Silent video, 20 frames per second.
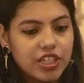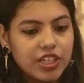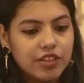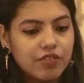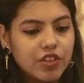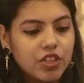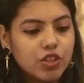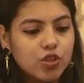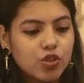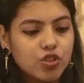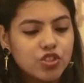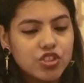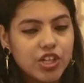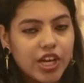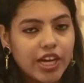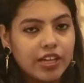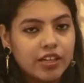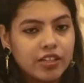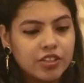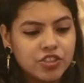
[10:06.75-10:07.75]
Even though
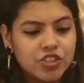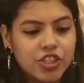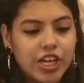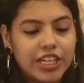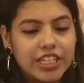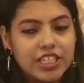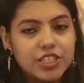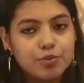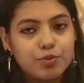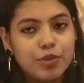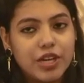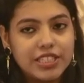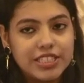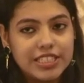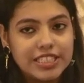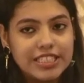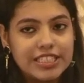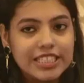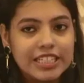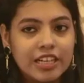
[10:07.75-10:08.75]
Chinese
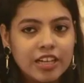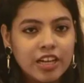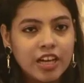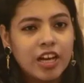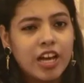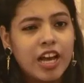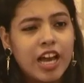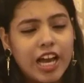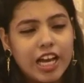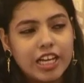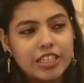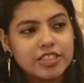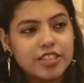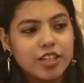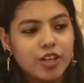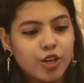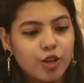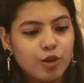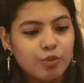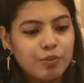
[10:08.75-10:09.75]
presence has
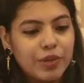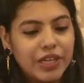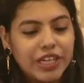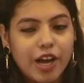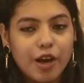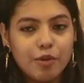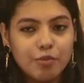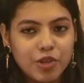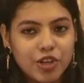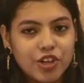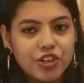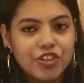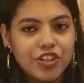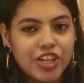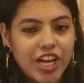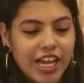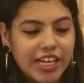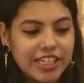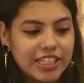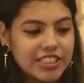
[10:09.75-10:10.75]
become a
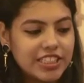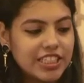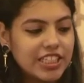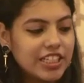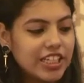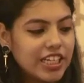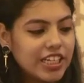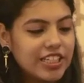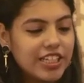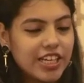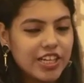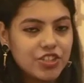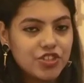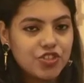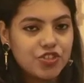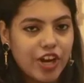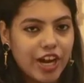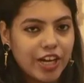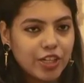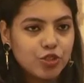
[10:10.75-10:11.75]
reality, India is
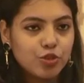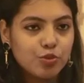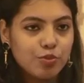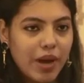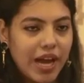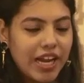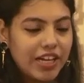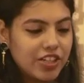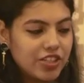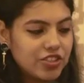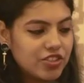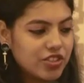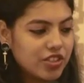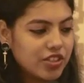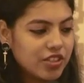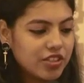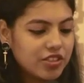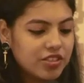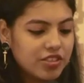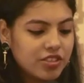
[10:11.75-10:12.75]
trying to manage
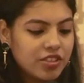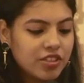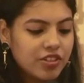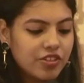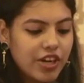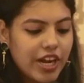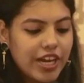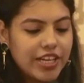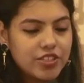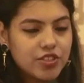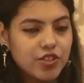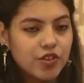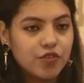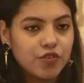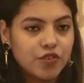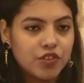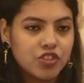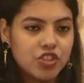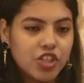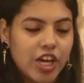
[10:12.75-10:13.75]
the rise
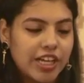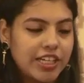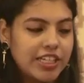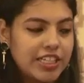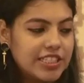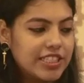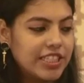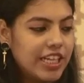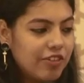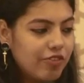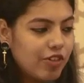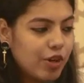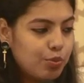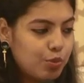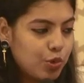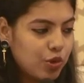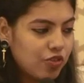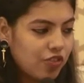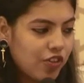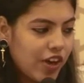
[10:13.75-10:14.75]
of Chinese naval
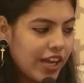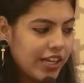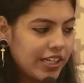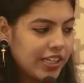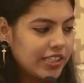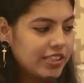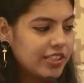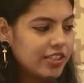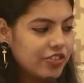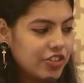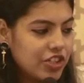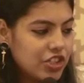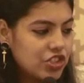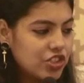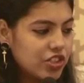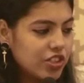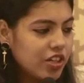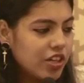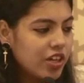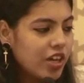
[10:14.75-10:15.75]
profile in the
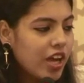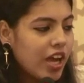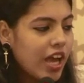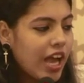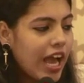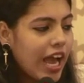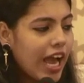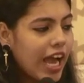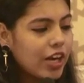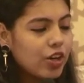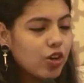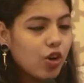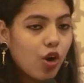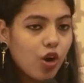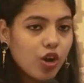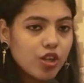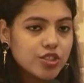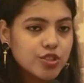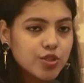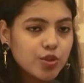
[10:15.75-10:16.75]
region, and
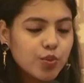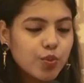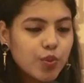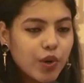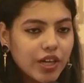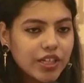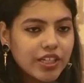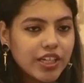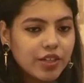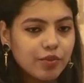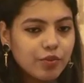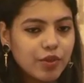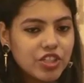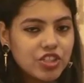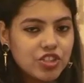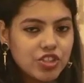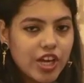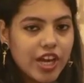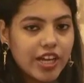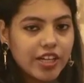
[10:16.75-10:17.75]
also working with
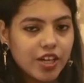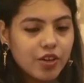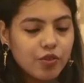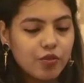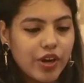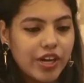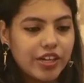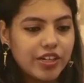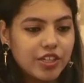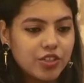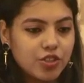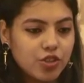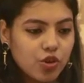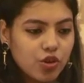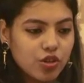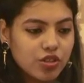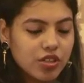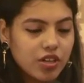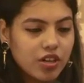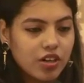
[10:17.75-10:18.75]
China where it
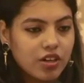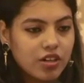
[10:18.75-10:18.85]
could,